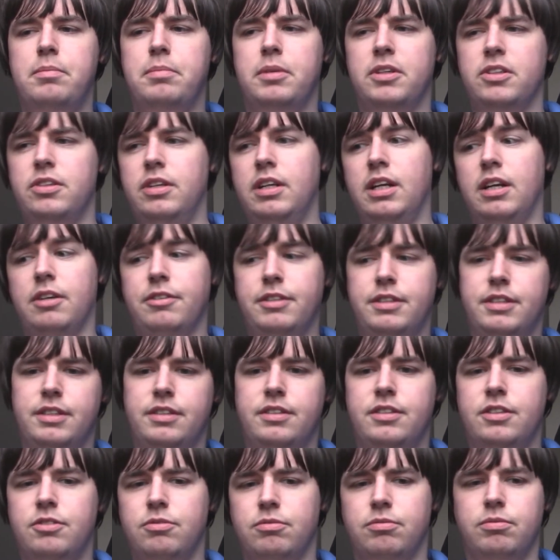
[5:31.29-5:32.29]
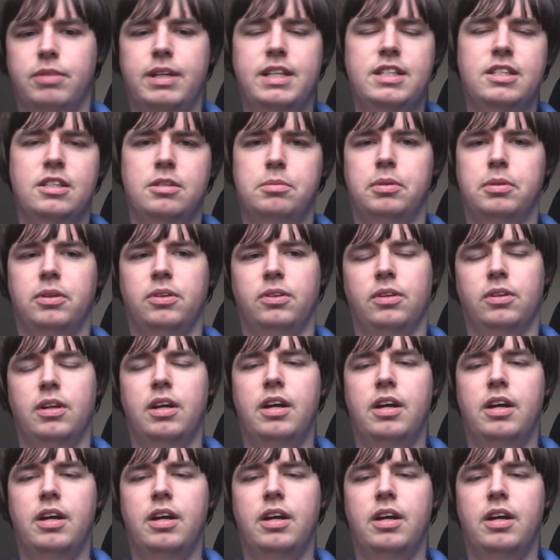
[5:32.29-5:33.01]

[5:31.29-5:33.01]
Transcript: but, you know, it's, it's a reasonable